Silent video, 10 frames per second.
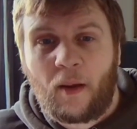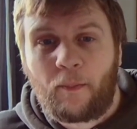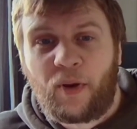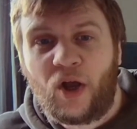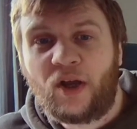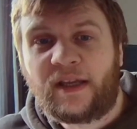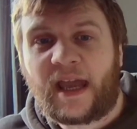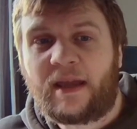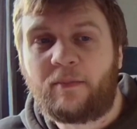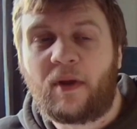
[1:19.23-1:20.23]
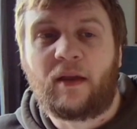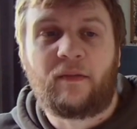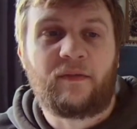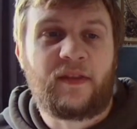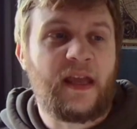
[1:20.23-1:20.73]
per game,
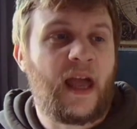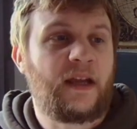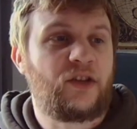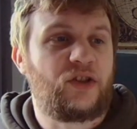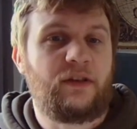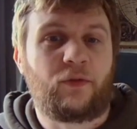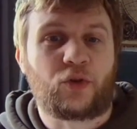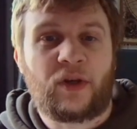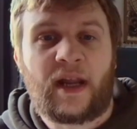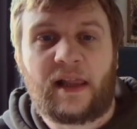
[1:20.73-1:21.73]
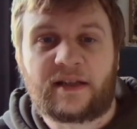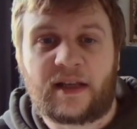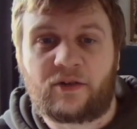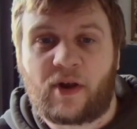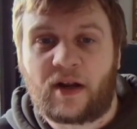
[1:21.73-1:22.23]
the XG for Trent
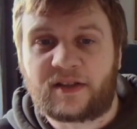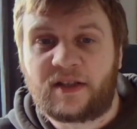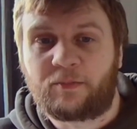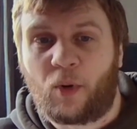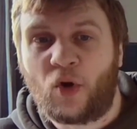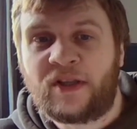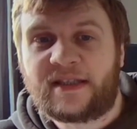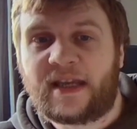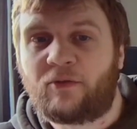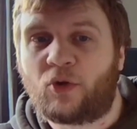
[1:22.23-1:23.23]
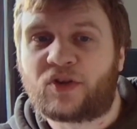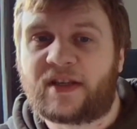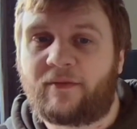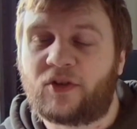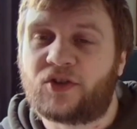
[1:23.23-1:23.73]
Alexander-Arnold is
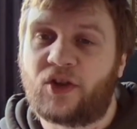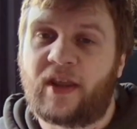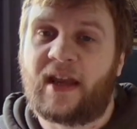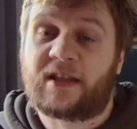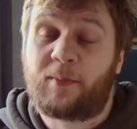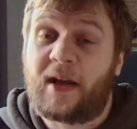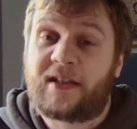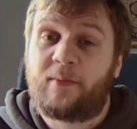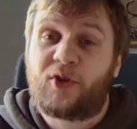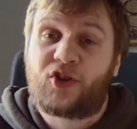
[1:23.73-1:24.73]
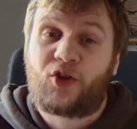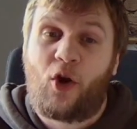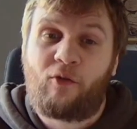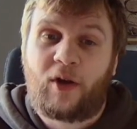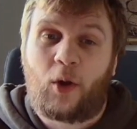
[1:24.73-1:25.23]
0.07. So they expect him to
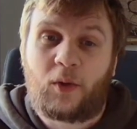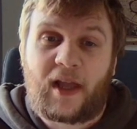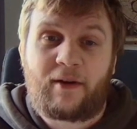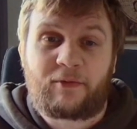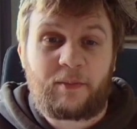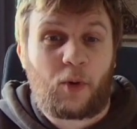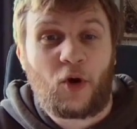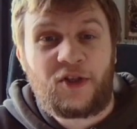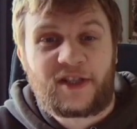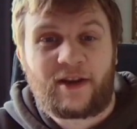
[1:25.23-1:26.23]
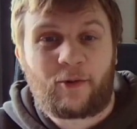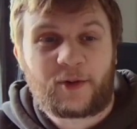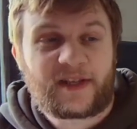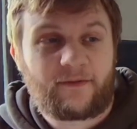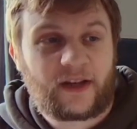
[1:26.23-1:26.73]
score a goal every
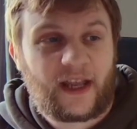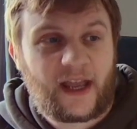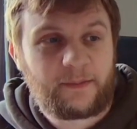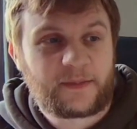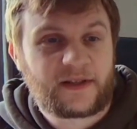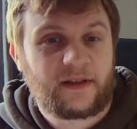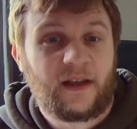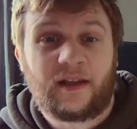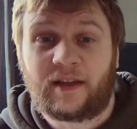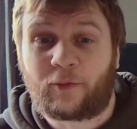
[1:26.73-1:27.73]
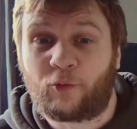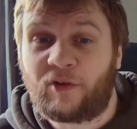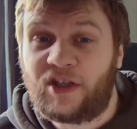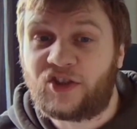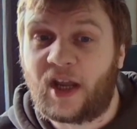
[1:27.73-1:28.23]
0.07 games. Now for
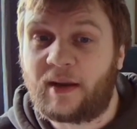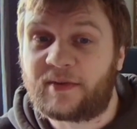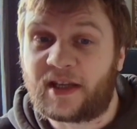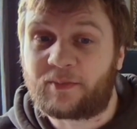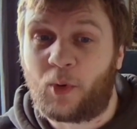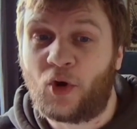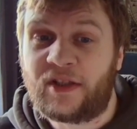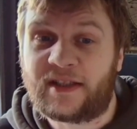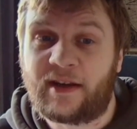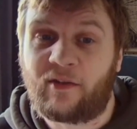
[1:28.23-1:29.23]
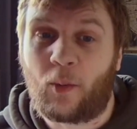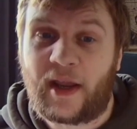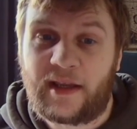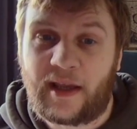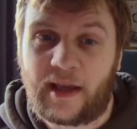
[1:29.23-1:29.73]
Reece James, that's
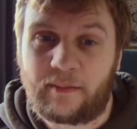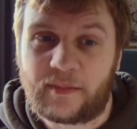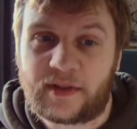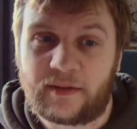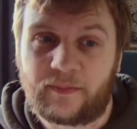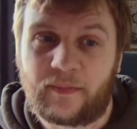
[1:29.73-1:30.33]
0.08 games.